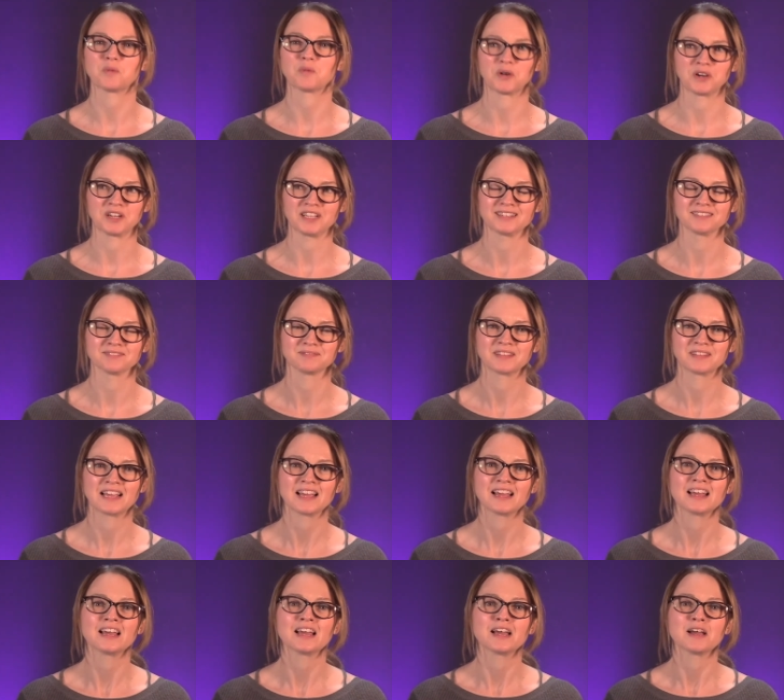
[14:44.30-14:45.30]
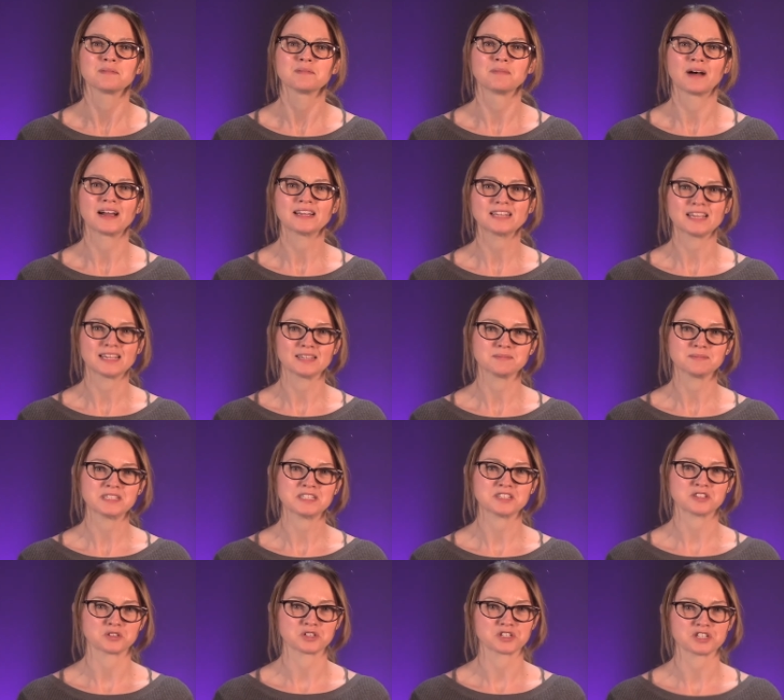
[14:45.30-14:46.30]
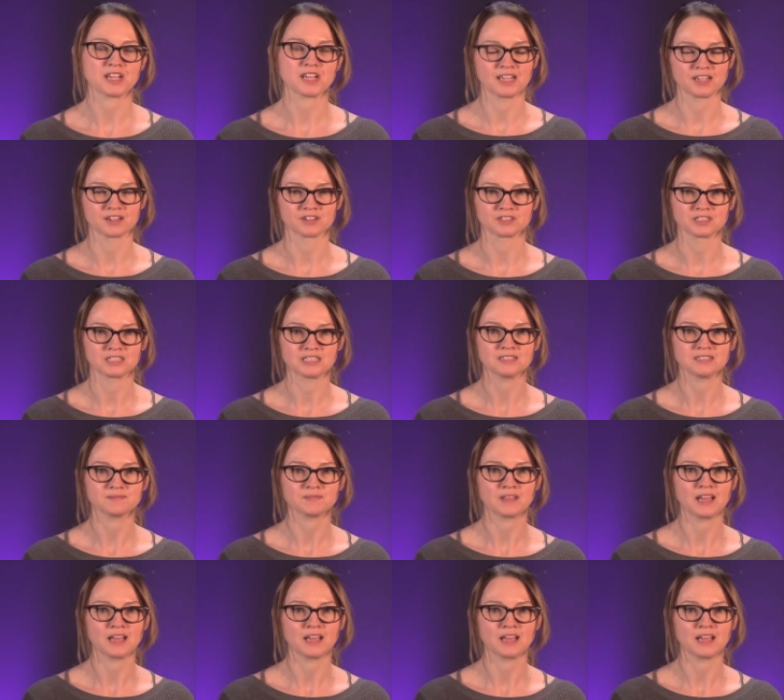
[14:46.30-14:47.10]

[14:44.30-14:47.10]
morning. My name is Trisha Akerley,